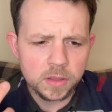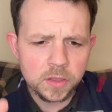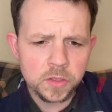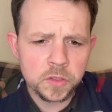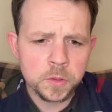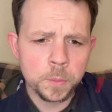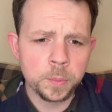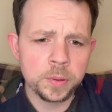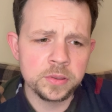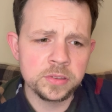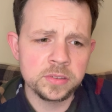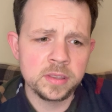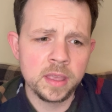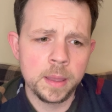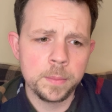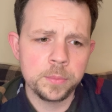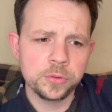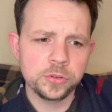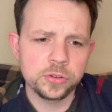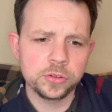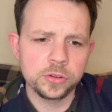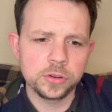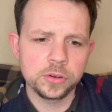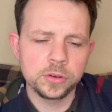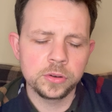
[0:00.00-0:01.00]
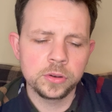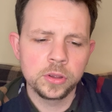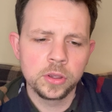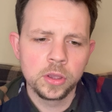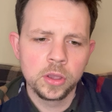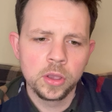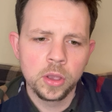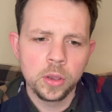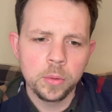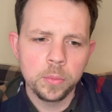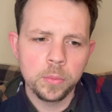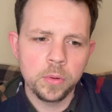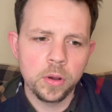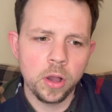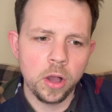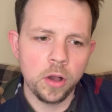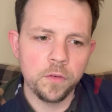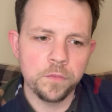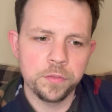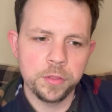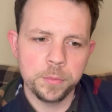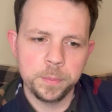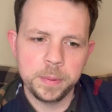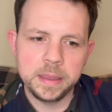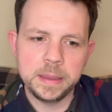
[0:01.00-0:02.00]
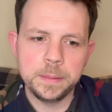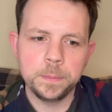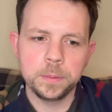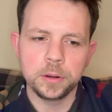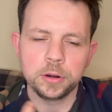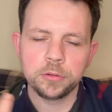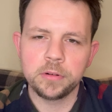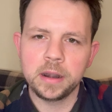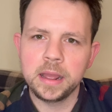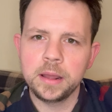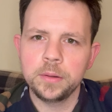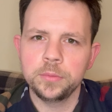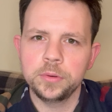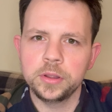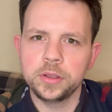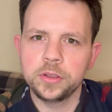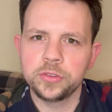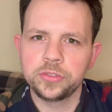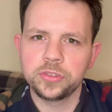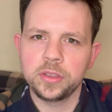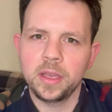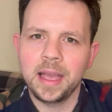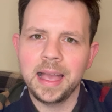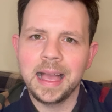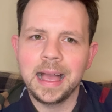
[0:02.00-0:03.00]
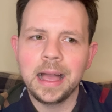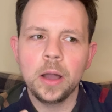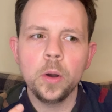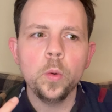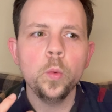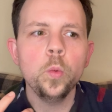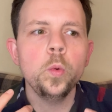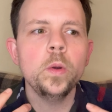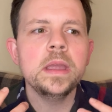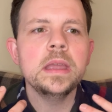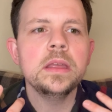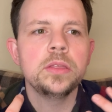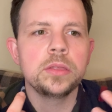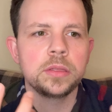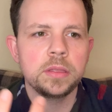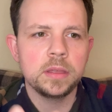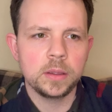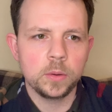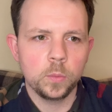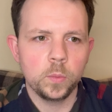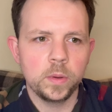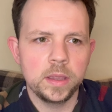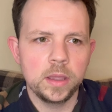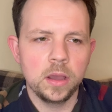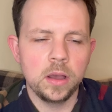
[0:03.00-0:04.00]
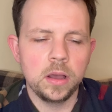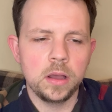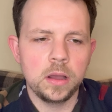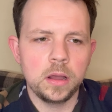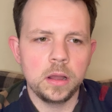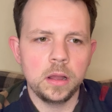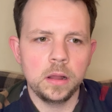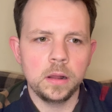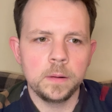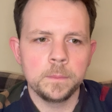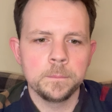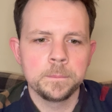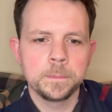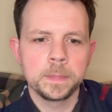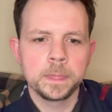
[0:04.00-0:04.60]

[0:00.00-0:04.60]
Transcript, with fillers: the perception of the people around us. So how we think we are